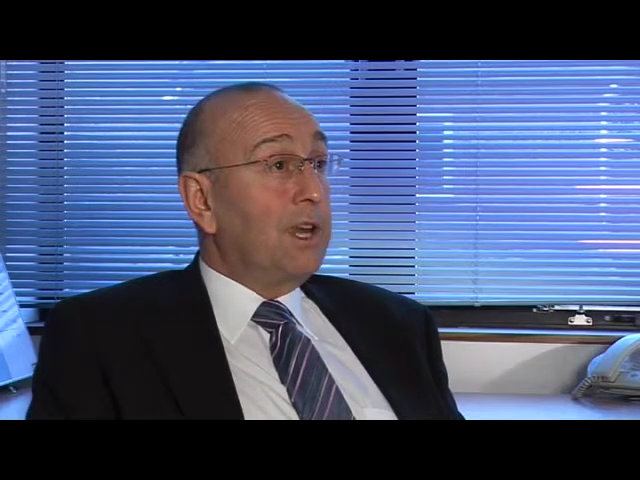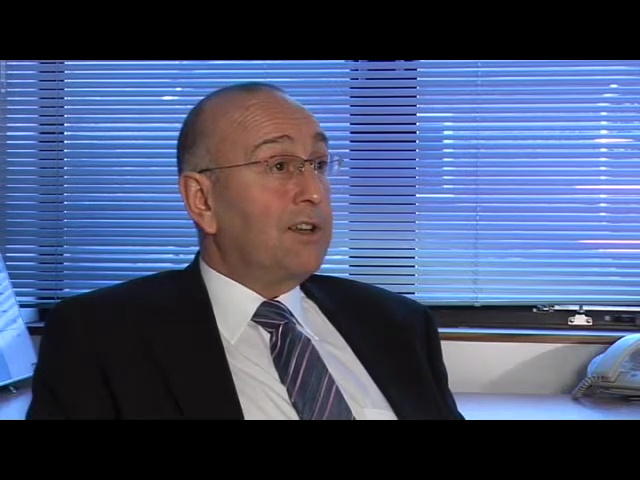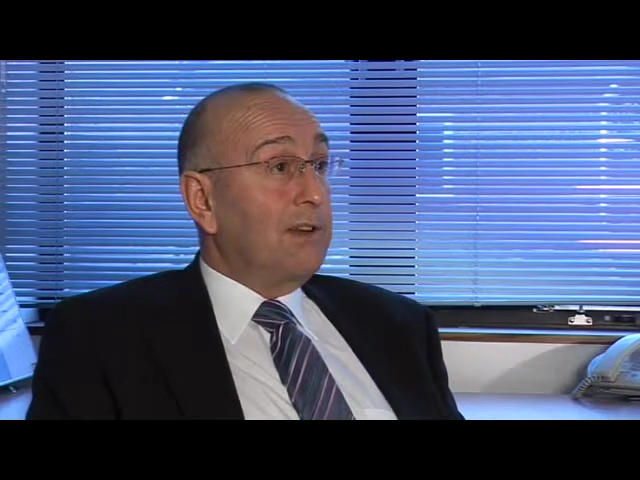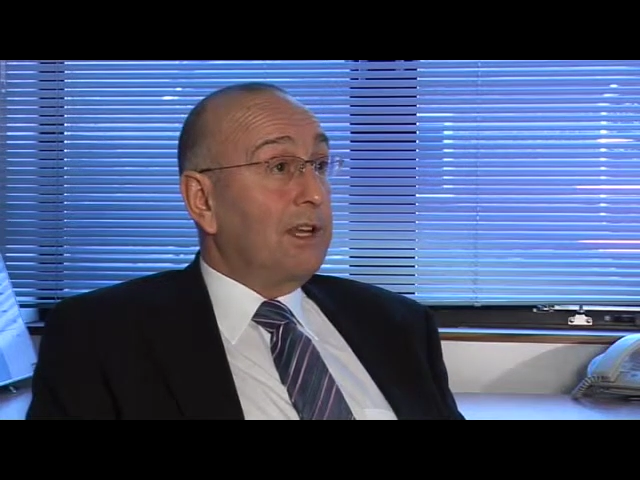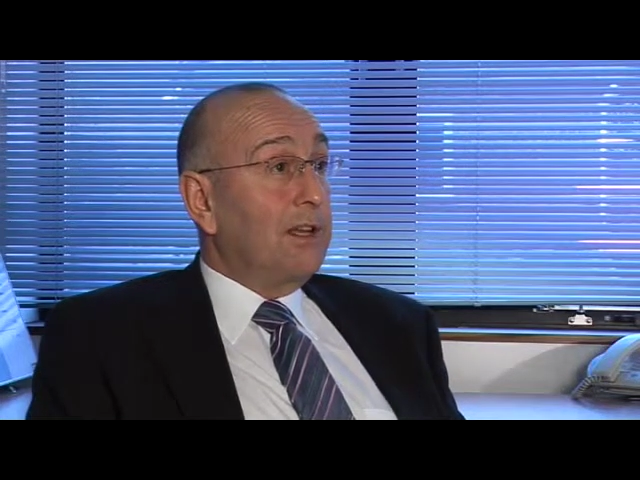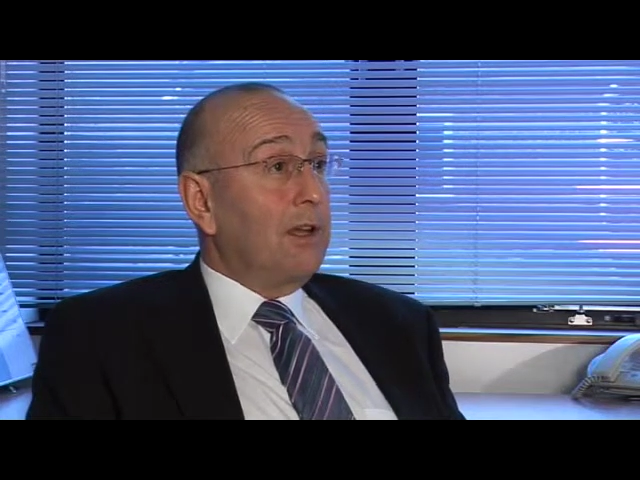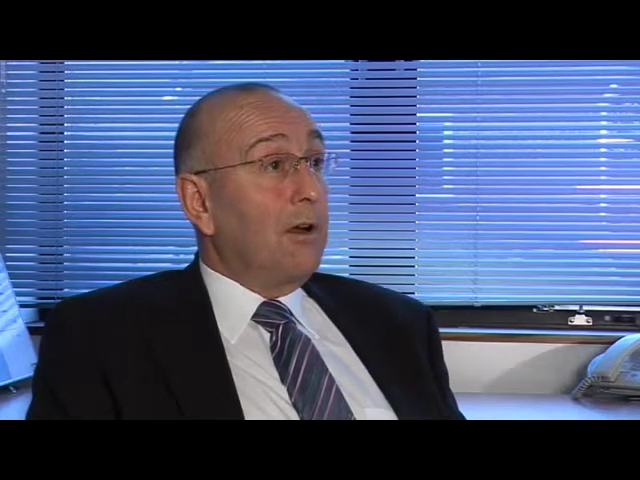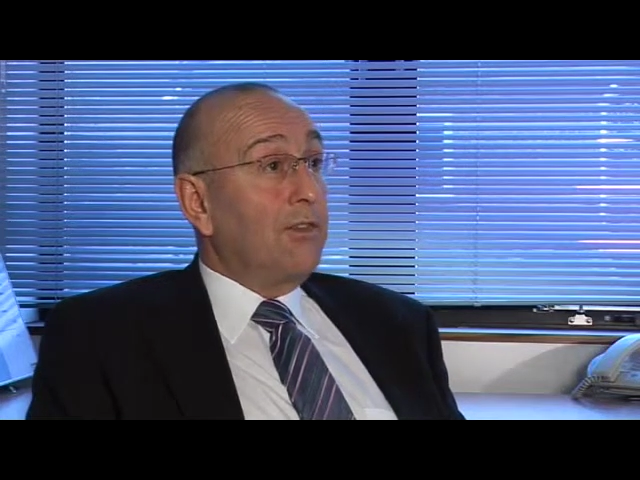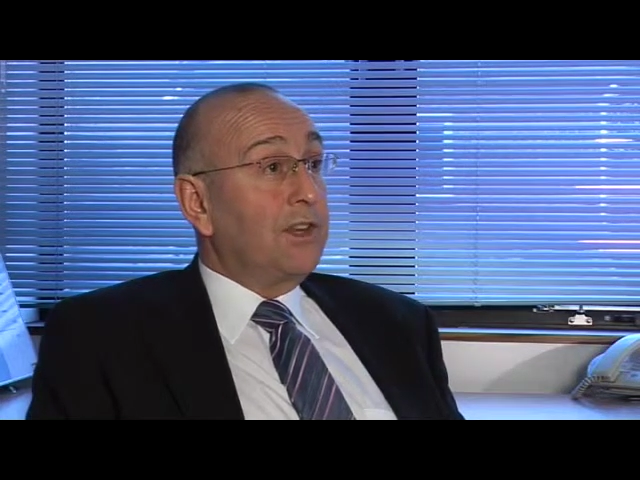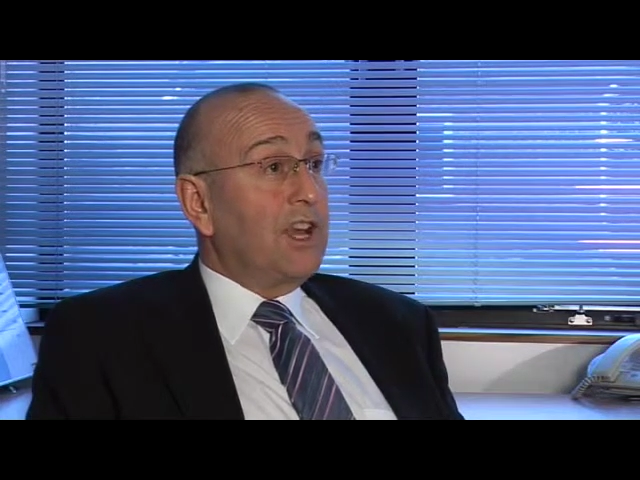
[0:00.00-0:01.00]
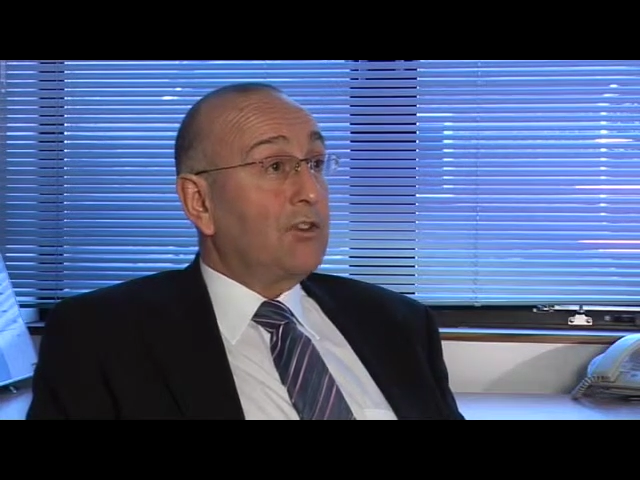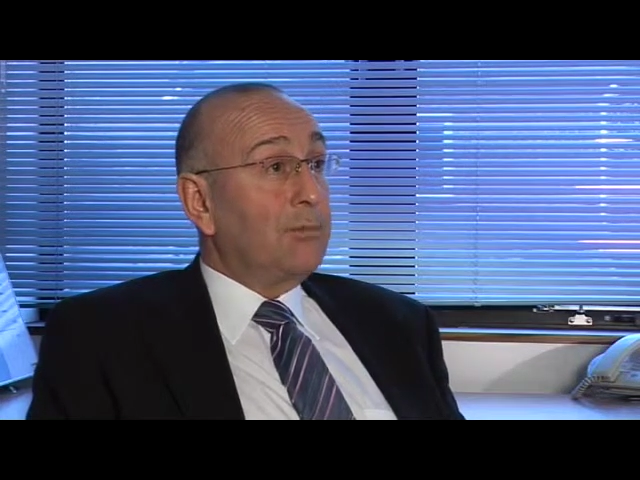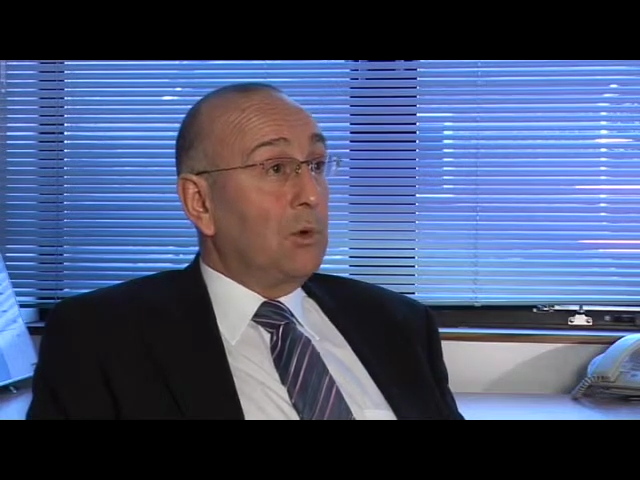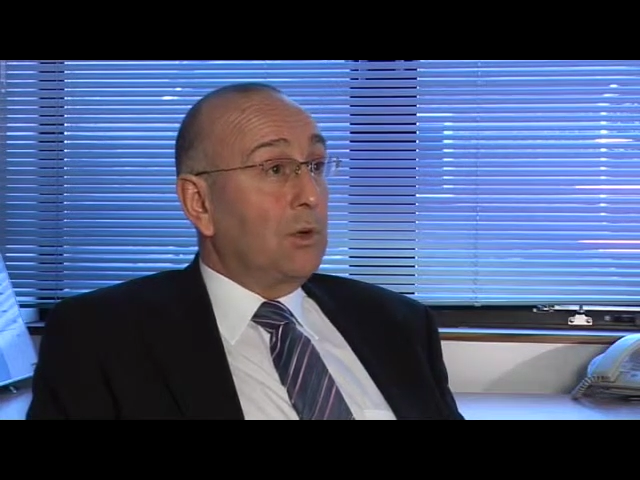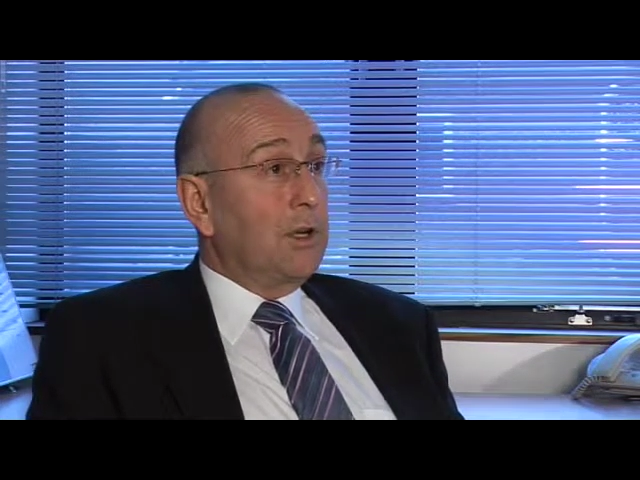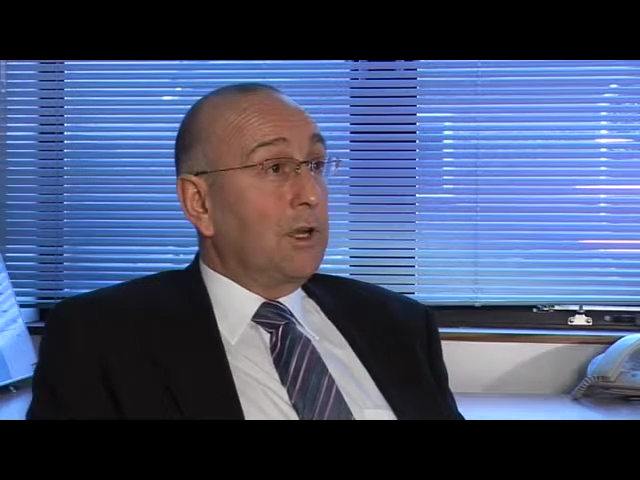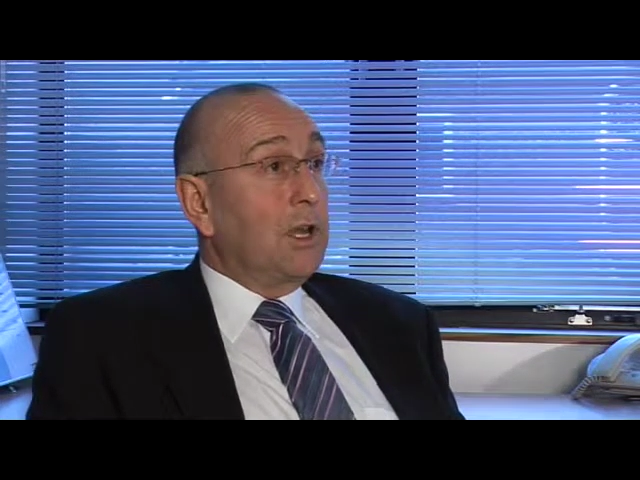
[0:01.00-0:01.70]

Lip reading: metric on the dashboard